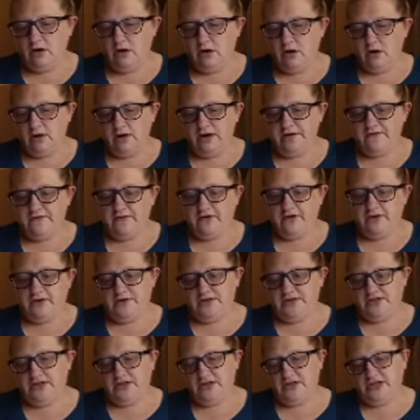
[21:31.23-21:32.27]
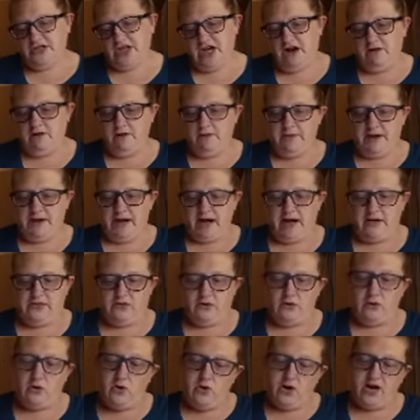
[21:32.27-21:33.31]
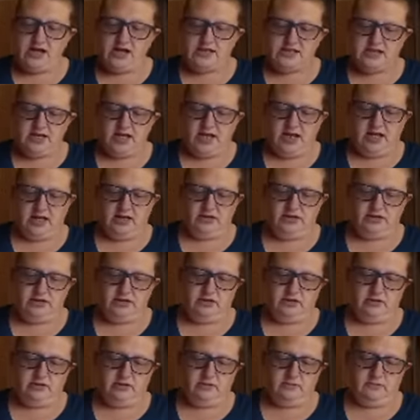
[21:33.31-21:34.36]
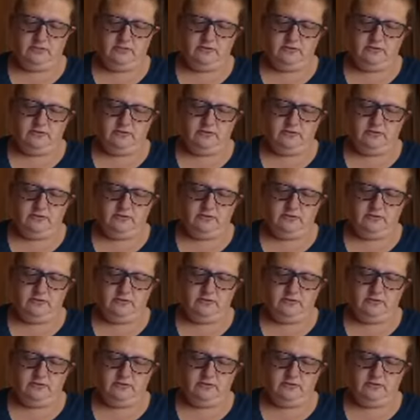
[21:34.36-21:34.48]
Great for use in the shower bath or as a hand scrub.